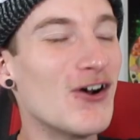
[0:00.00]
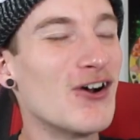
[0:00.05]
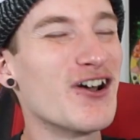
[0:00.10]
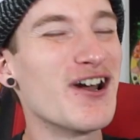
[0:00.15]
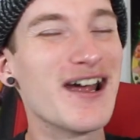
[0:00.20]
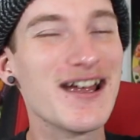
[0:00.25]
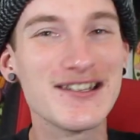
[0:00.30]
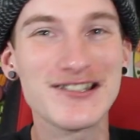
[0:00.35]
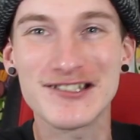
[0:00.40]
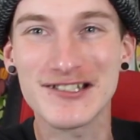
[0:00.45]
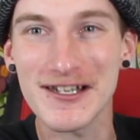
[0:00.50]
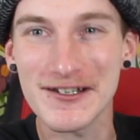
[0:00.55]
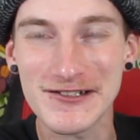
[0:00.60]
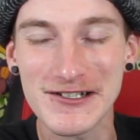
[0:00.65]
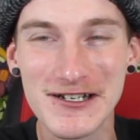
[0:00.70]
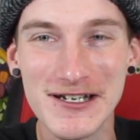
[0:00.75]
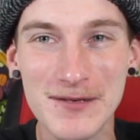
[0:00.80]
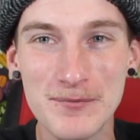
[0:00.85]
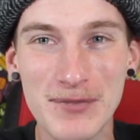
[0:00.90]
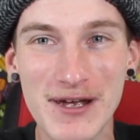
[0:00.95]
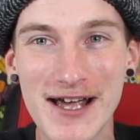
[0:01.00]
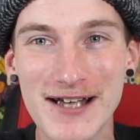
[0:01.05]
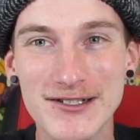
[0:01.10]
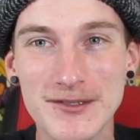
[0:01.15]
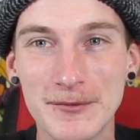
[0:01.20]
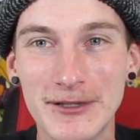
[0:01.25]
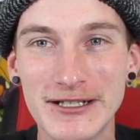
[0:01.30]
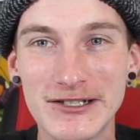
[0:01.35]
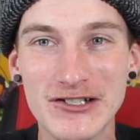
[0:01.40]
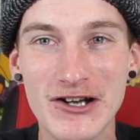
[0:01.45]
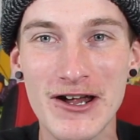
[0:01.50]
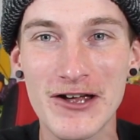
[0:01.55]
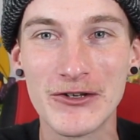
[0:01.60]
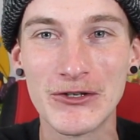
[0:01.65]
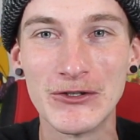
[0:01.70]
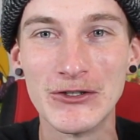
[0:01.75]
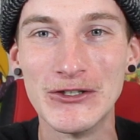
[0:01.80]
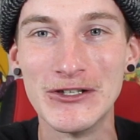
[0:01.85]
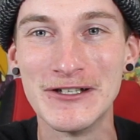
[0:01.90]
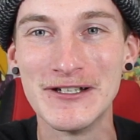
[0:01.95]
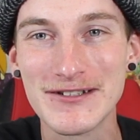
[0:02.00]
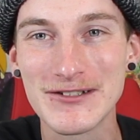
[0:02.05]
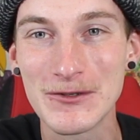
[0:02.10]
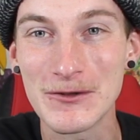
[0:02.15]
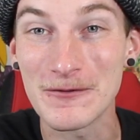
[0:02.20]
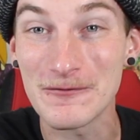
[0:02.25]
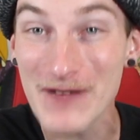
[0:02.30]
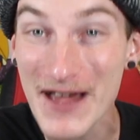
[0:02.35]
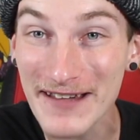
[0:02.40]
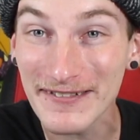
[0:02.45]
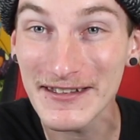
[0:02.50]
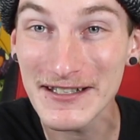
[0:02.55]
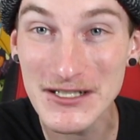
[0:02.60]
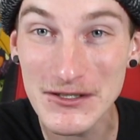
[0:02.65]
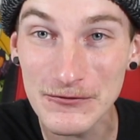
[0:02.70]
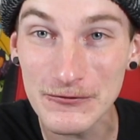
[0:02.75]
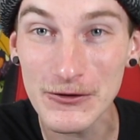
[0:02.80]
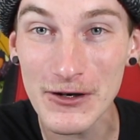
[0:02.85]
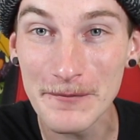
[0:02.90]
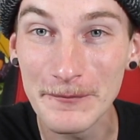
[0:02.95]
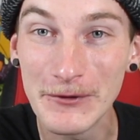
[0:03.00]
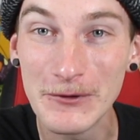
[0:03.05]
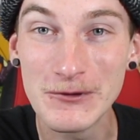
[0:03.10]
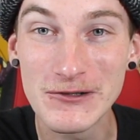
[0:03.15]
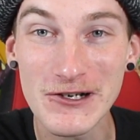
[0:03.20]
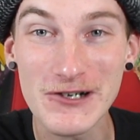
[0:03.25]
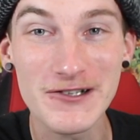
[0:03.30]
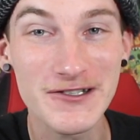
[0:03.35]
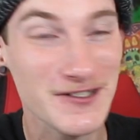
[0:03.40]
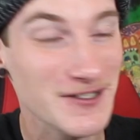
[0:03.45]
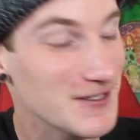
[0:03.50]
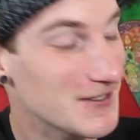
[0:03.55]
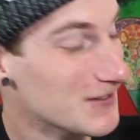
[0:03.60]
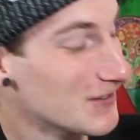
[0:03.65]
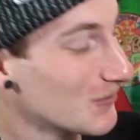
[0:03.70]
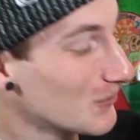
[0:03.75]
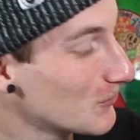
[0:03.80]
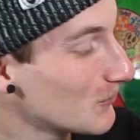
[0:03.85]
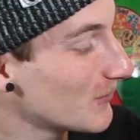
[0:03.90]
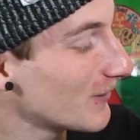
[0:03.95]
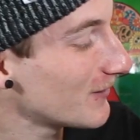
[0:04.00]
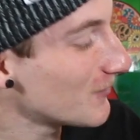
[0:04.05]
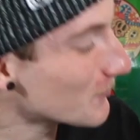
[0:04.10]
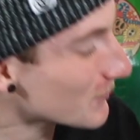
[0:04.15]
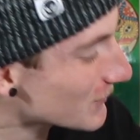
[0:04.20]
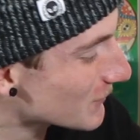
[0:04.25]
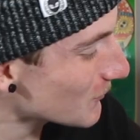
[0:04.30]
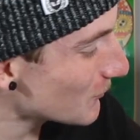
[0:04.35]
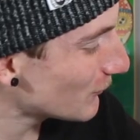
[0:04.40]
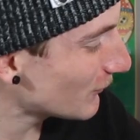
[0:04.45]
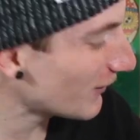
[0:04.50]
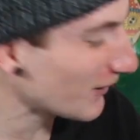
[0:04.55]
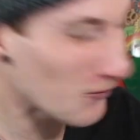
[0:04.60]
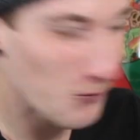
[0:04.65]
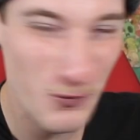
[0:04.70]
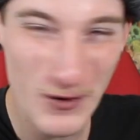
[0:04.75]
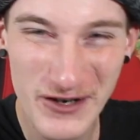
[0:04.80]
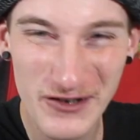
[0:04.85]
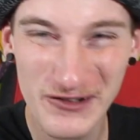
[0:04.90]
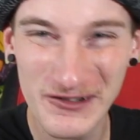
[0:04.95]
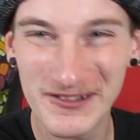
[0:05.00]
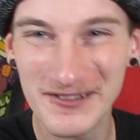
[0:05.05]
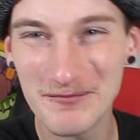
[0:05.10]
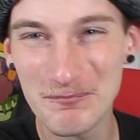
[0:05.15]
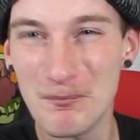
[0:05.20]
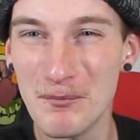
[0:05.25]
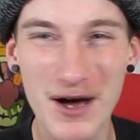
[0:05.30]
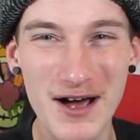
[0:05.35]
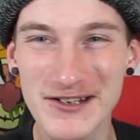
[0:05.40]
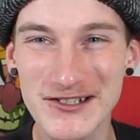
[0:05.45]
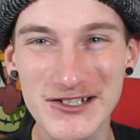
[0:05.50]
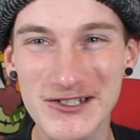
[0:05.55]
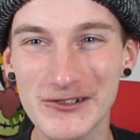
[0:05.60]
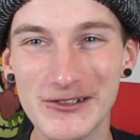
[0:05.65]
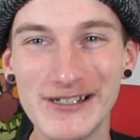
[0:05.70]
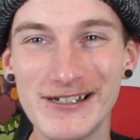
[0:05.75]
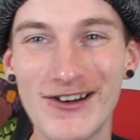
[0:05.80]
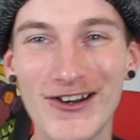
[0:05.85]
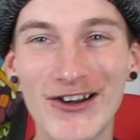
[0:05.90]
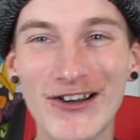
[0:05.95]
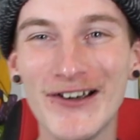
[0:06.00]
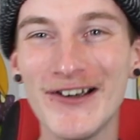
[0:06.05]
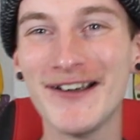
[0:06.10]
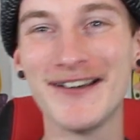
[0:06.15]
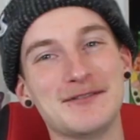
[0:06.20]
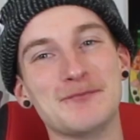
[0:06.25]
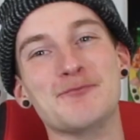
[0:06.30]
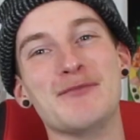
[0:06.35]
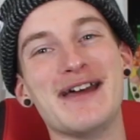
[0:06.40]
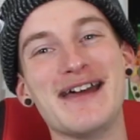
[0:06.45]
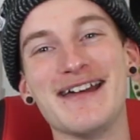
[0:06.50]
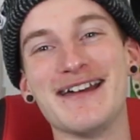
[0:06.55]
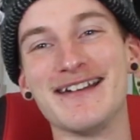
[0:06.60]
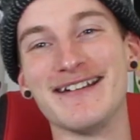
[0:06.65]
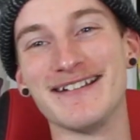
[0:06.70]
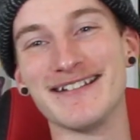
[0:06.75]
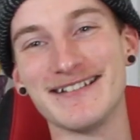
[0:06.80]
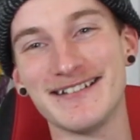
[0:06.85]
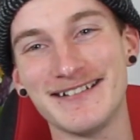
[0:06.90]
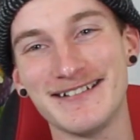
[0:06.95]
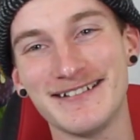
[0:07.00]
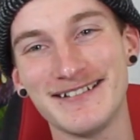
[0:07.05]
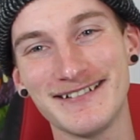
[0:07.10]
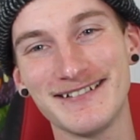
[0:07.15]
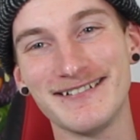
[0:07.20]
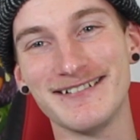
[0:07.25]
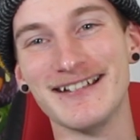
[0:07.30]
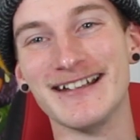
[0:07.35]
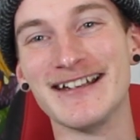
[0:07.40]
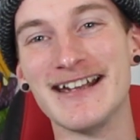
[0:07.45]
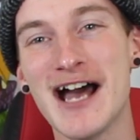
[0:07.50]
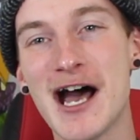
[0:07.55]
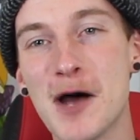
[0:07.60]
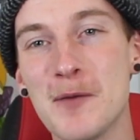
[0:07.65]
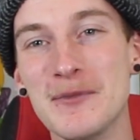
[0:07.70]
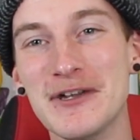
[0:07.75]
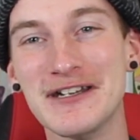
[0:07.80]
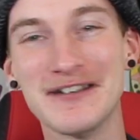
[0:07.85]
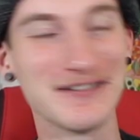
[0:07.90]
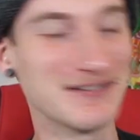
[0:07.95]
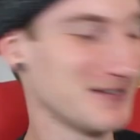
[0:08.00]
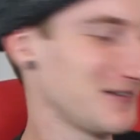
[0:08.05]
art had such an impact on my childhood. So the fact that he's from New Jersey too, and he was doing like weird monstery art, man, it got me.